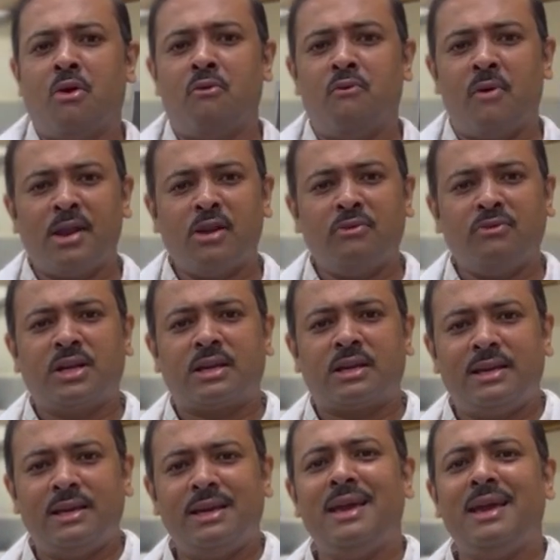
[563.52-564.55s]
One of the
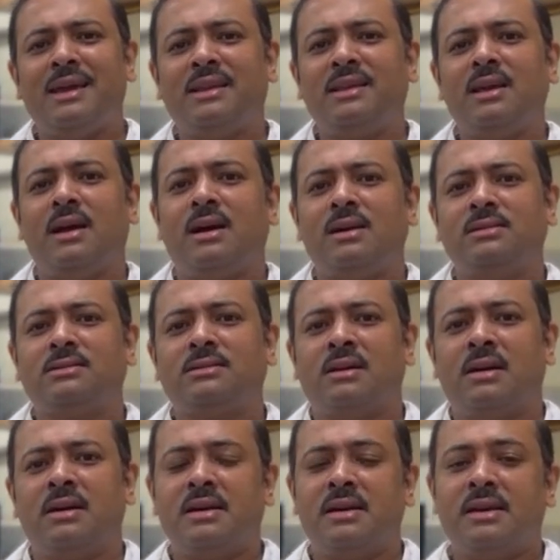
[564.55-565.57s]
key areas
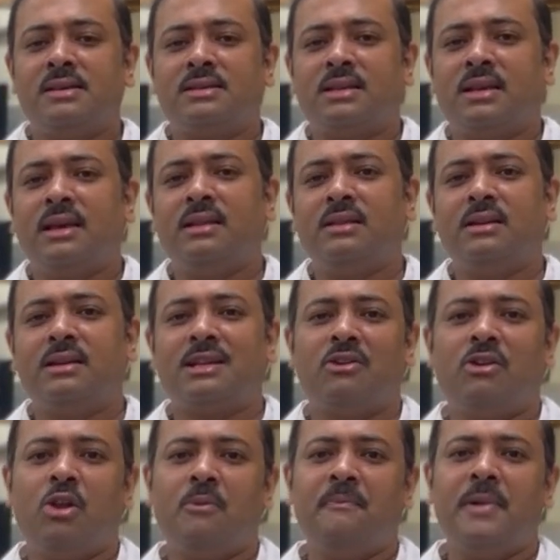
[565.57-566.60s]
is in the
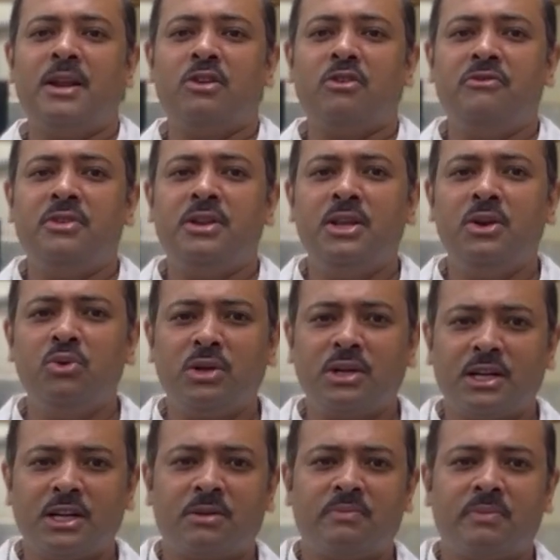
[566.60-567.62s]
development of new
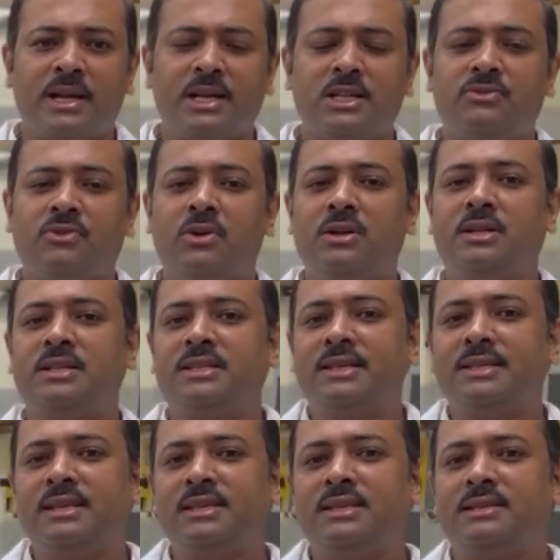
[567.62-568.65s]
treatments for
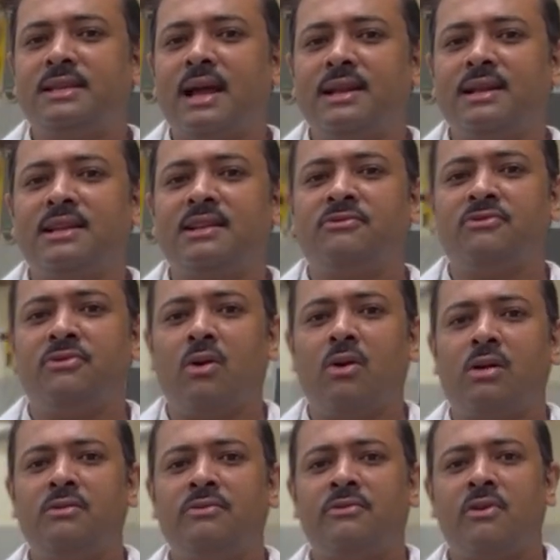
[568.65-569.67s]
diseases that
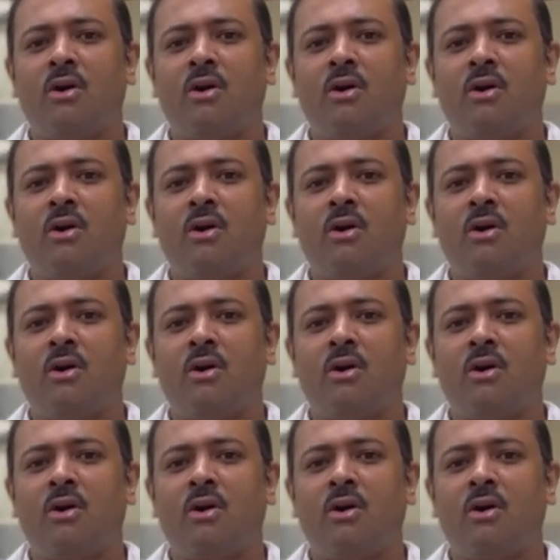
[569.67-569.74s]
involve